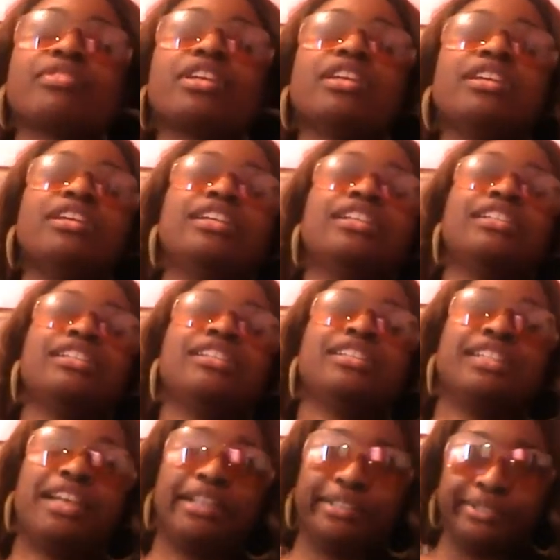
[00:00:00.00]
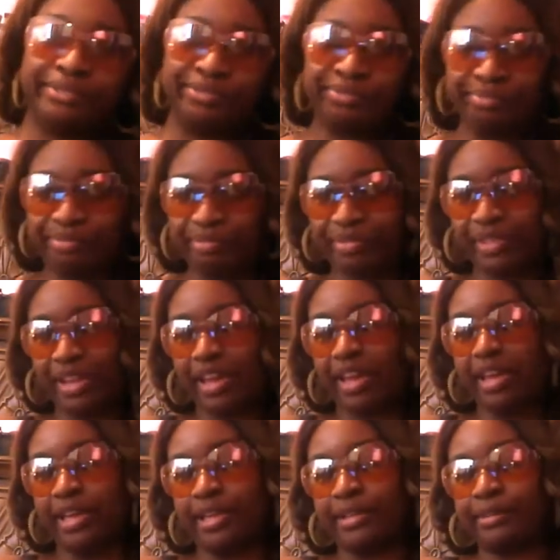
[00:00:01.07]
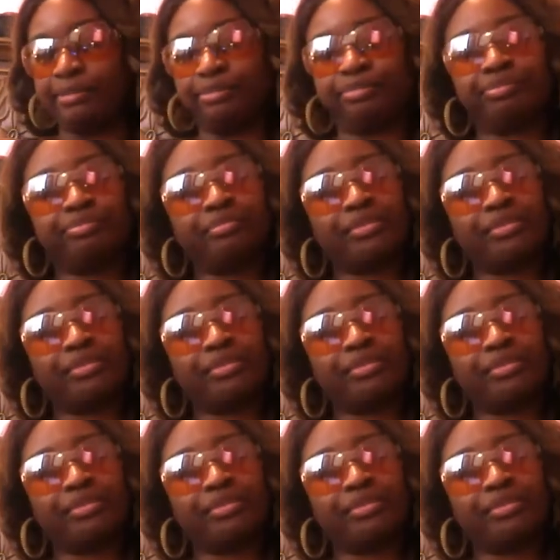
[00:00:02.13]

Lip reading: How did you get that name?